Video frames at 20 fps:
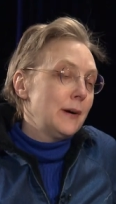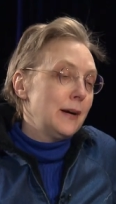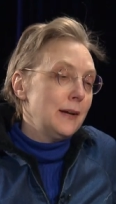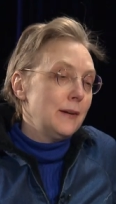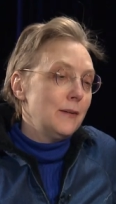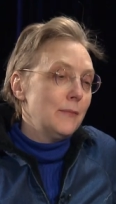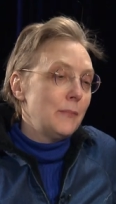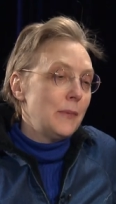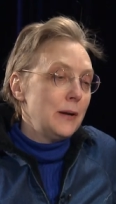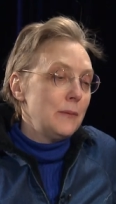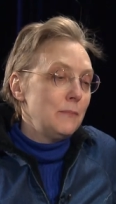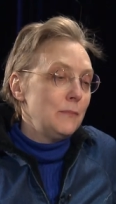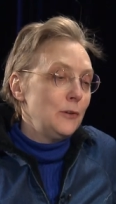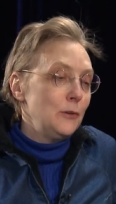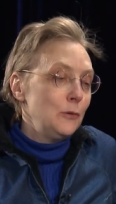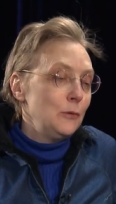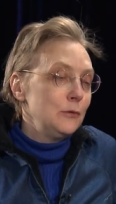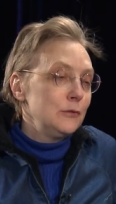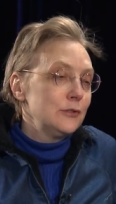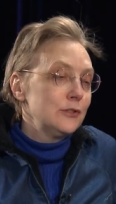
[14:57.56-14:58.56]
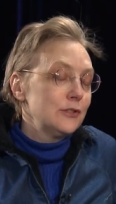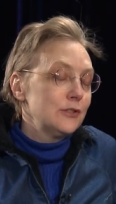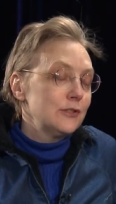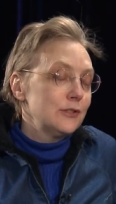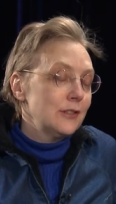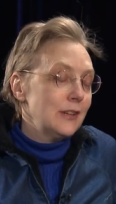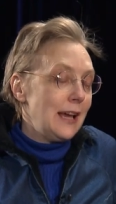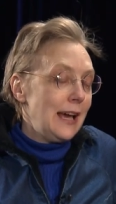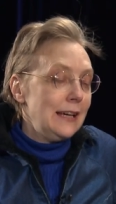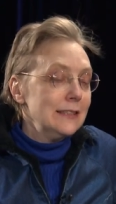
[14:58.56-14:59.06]
my, my
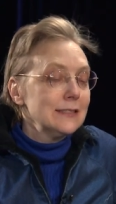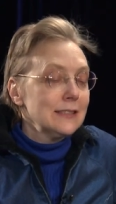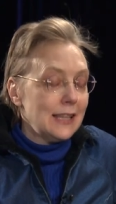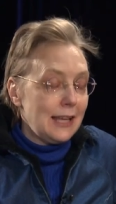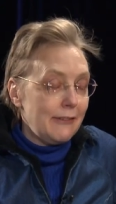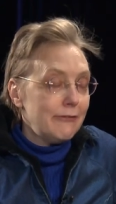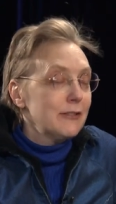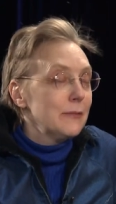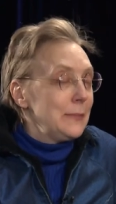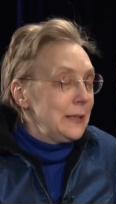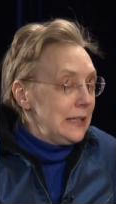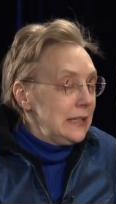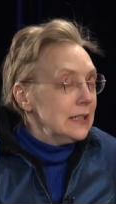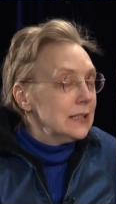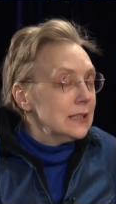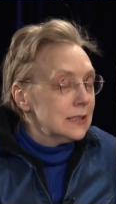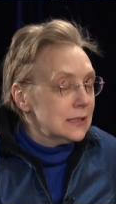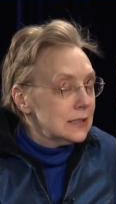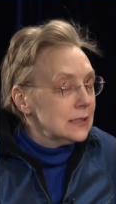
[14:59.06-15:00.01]
muse has left me.